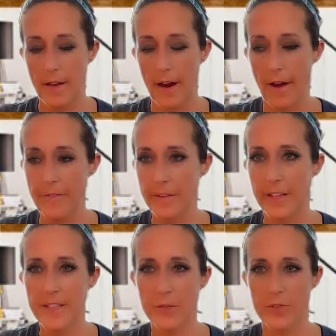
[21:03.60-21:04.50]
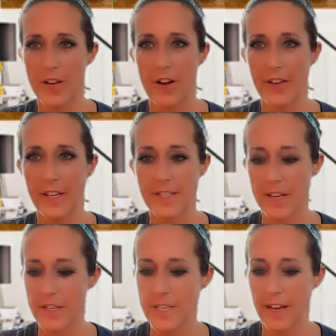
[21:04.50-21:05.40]
I feel like this was all hands
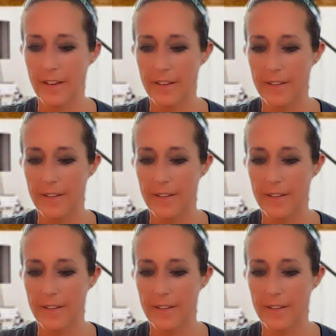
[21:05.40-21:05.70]
on deck.